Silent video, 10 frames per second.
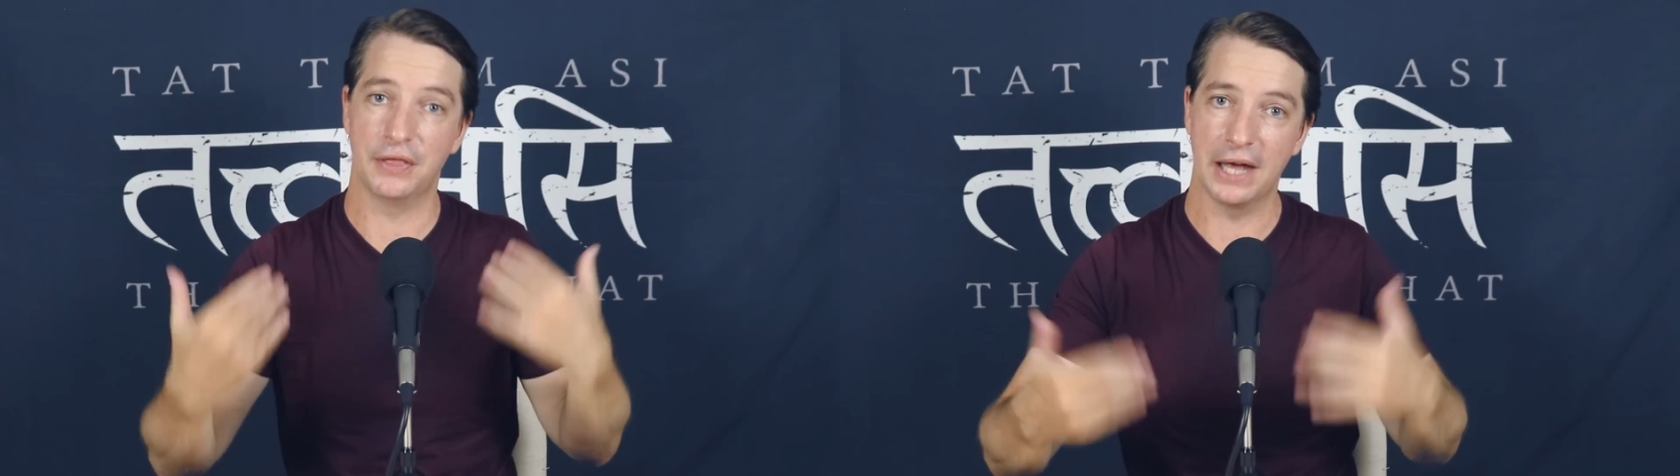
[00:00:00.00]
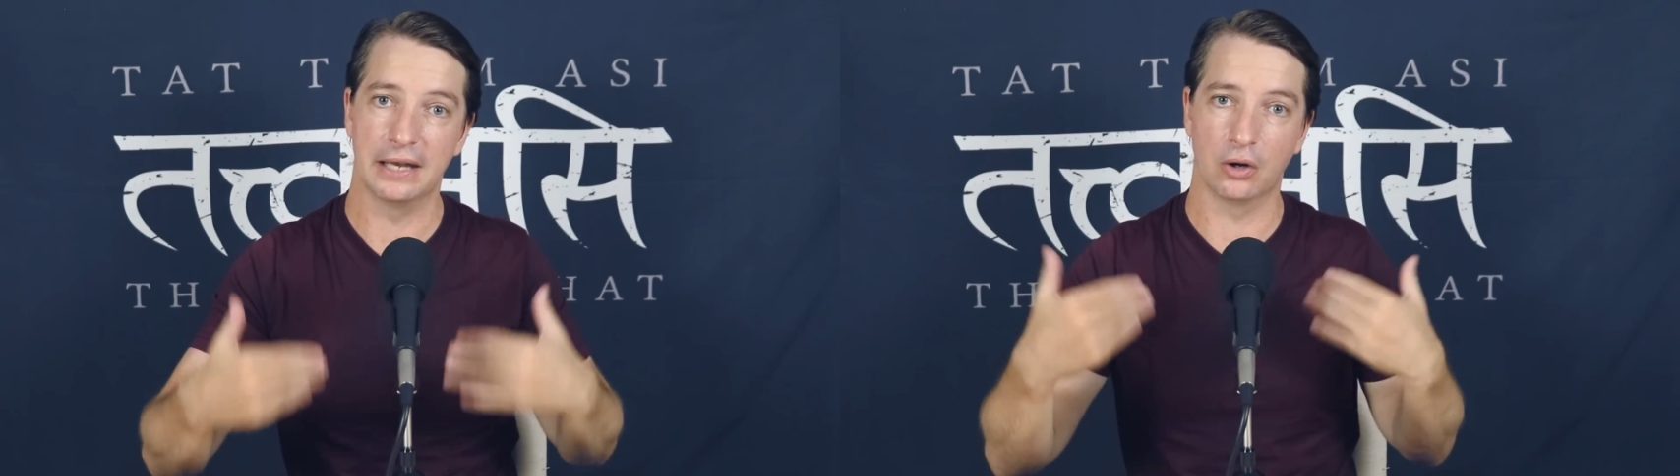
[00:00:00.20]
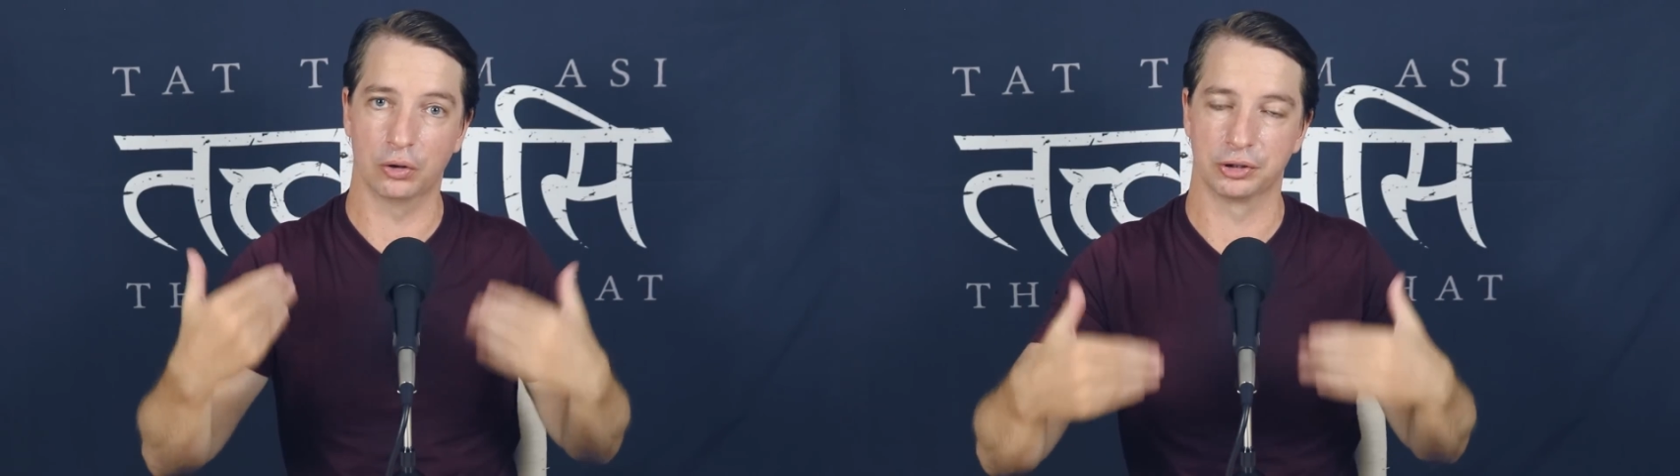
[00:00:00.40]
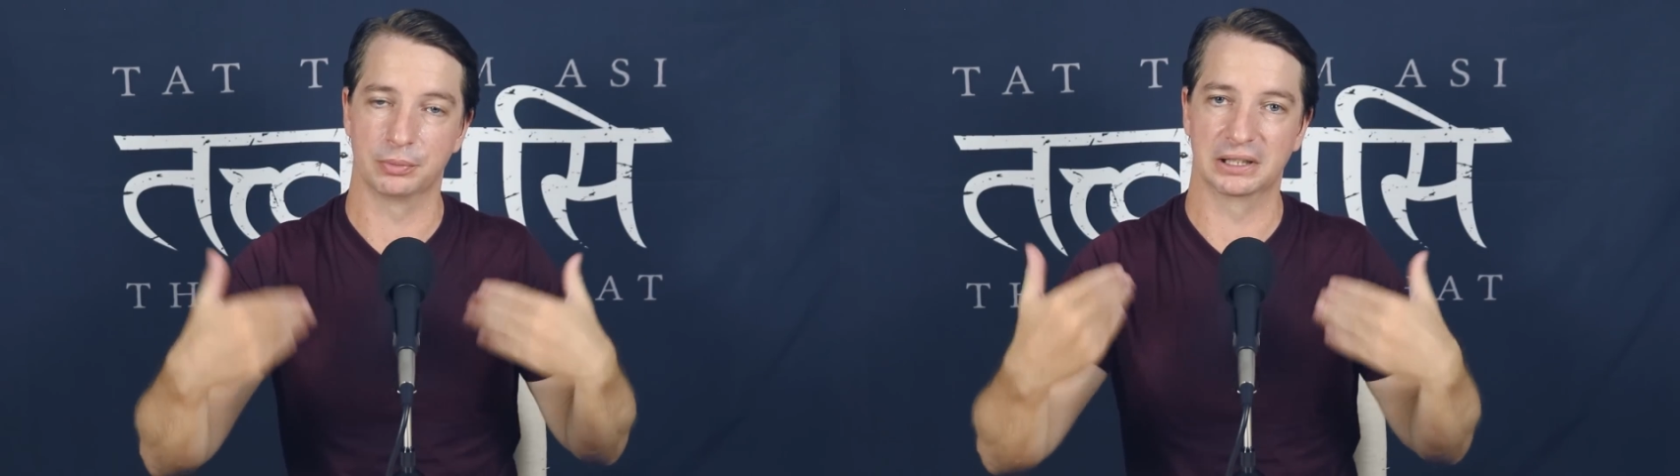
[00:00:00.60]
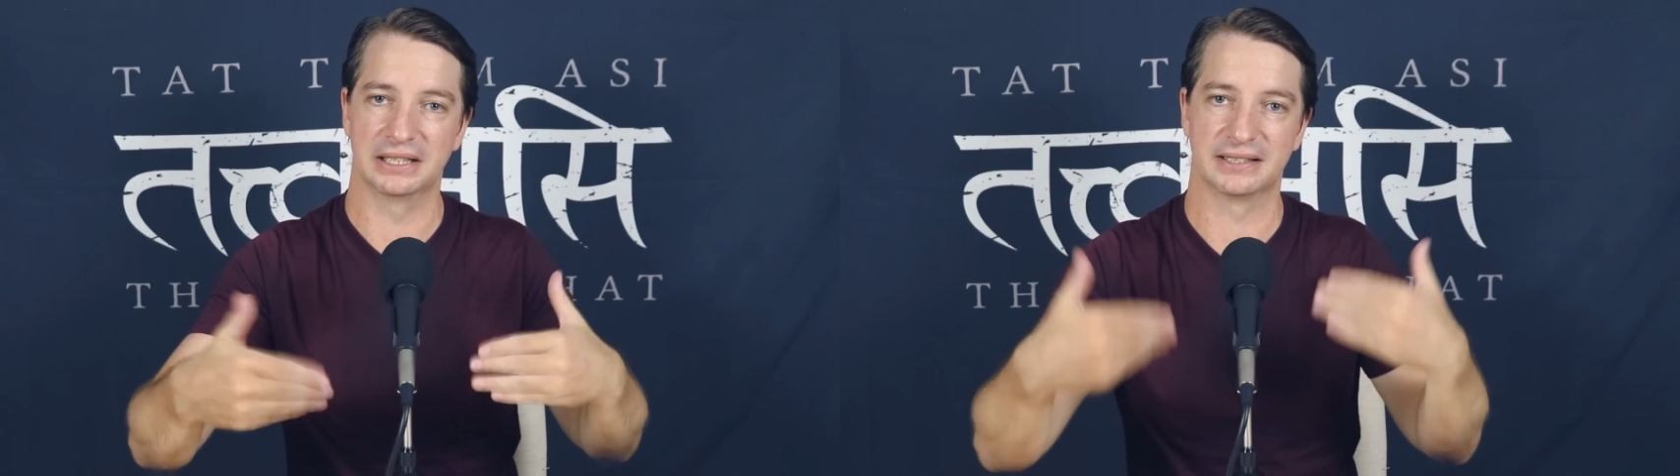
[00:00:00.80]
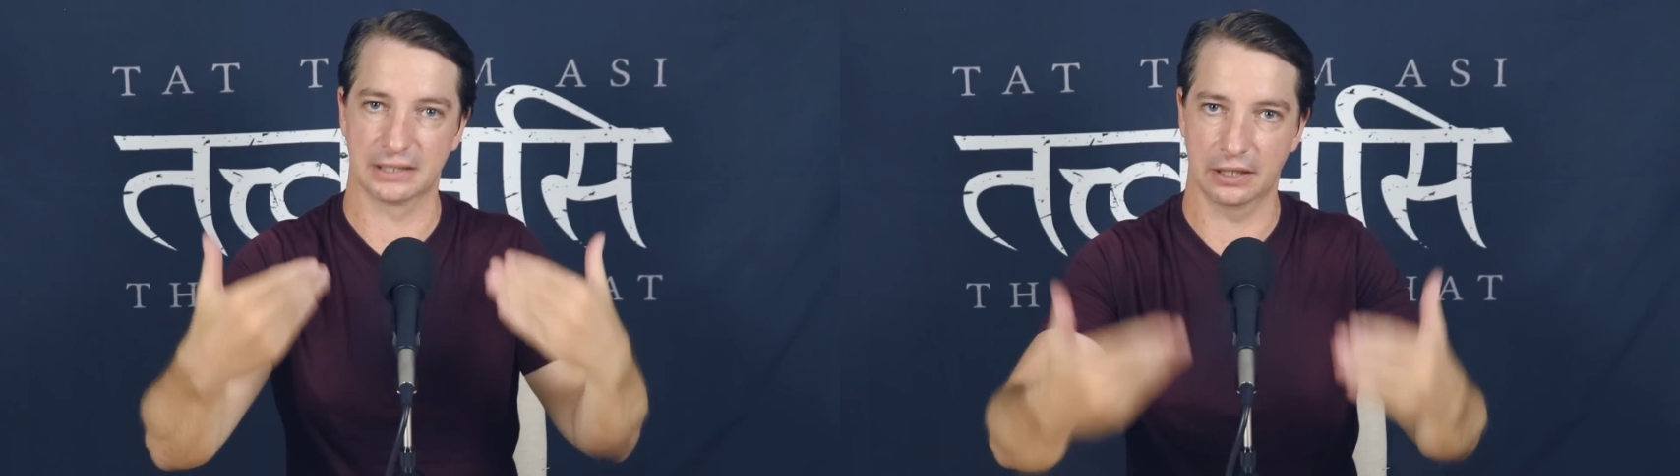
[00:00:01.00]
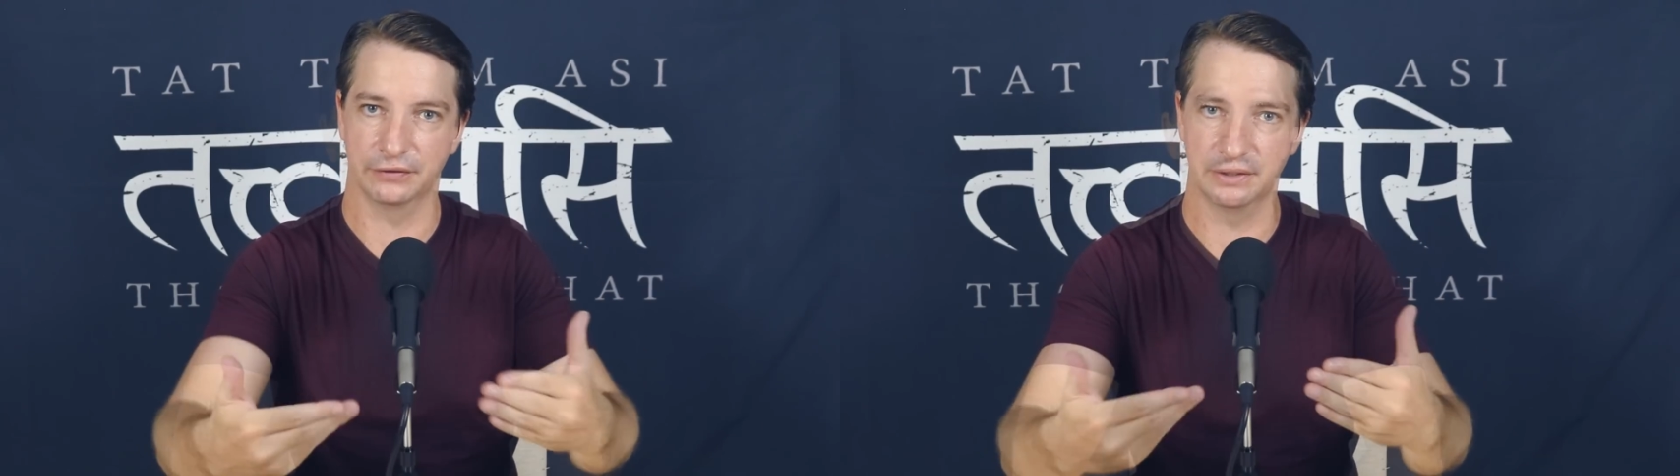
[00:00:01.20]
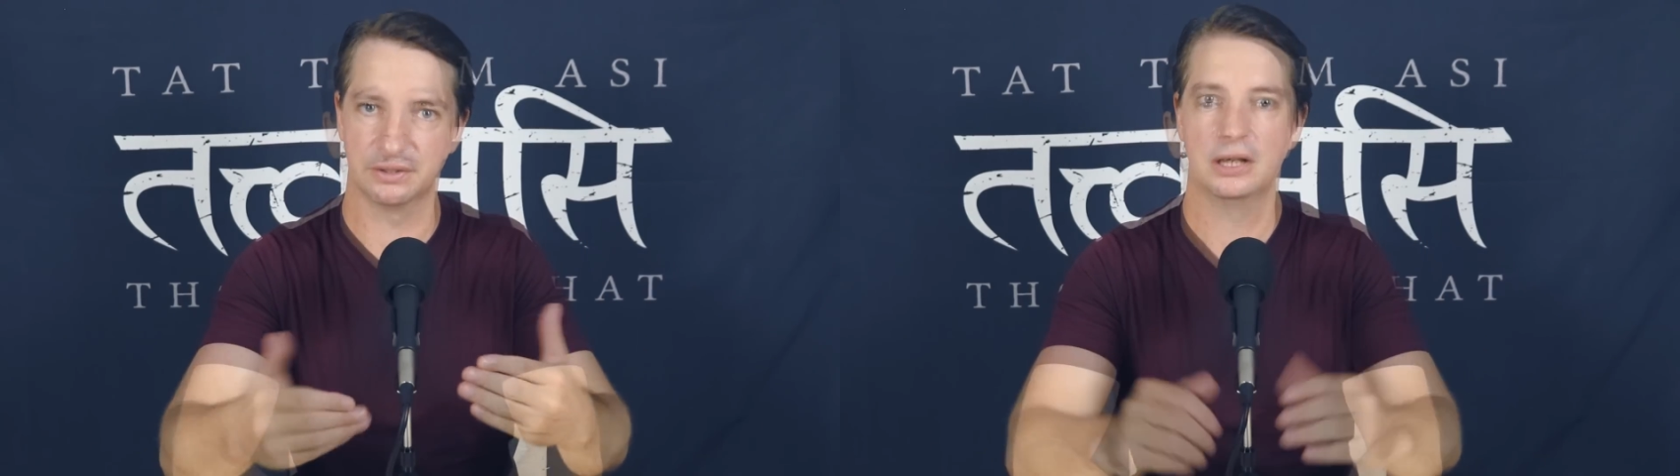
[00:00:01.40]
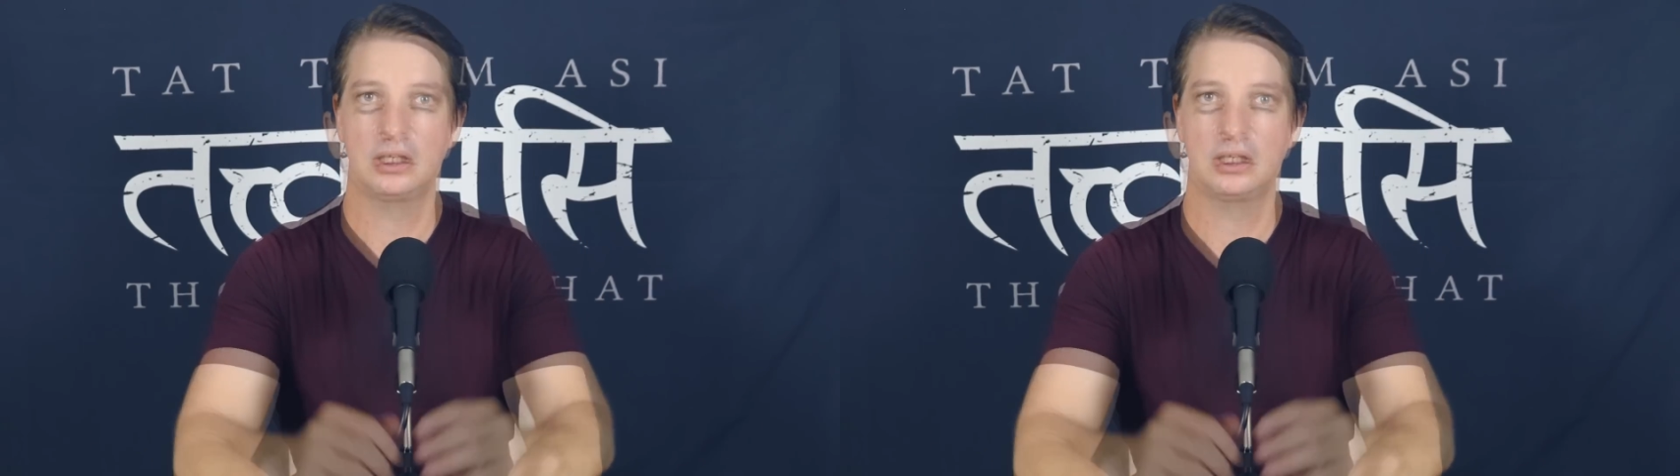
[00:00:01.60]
that ultimately suffers.